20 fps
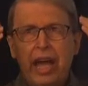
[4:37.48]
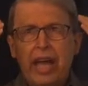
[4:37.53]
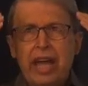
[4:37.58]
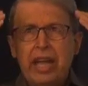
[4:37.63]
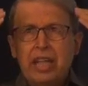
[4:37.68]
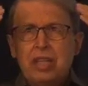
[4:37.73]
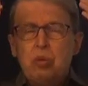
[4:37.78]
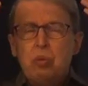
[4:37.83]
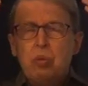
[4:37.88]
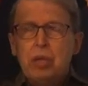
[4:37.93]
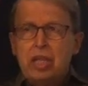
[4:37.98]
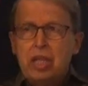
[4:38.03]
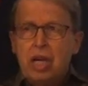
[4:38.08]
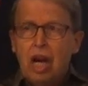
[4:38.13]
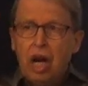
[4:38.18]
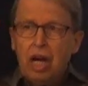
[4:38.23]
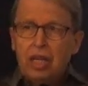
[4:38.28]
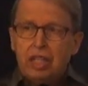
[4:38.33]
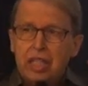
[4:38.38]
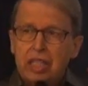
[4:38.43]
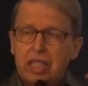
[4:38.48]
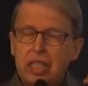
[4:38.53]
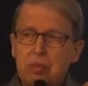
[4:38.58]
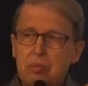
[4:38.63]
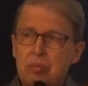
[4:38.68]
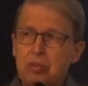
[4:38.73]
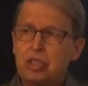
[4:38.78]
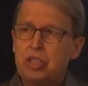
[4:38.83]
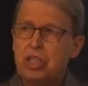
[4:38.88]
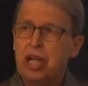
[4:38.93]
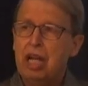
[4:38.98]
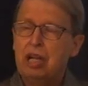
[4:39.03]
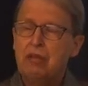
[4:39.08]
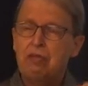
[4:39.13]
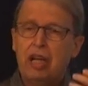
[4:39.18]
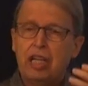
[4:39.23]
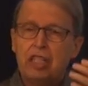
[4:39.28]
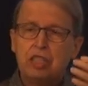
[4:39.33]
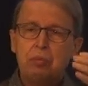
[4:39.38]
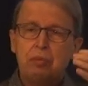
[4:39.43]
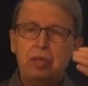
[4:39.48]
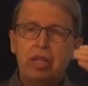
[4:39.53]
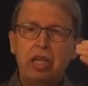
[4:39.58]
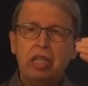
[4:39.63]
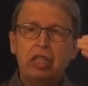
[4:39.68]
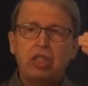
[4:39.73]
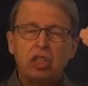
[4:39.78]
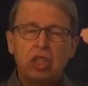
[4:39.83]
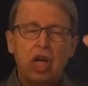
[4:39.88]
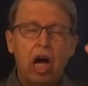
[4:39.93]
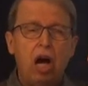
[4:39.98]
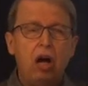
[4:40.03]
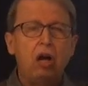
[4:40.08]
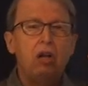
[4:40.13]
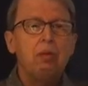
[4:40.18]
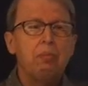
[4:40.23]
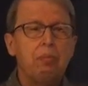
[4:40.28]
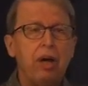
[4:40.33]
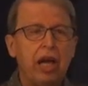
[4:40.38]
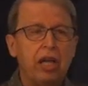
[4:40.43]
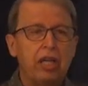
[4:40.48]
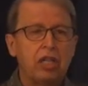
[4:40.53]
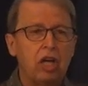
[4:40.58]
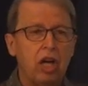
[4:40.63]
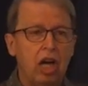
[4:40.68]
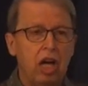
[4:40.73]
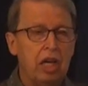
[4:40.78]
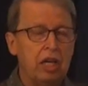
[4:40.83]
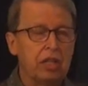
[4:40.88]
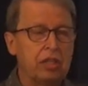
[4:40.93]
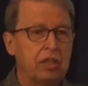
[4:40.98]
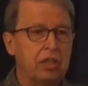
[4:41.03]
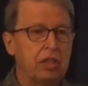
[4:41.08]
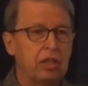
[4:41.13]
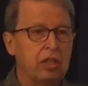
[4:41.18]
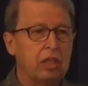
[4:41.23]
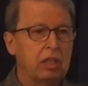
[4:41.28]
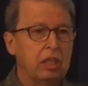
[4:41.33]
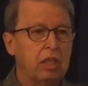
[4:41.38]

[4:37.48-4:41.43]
and regarding himself as being called by God,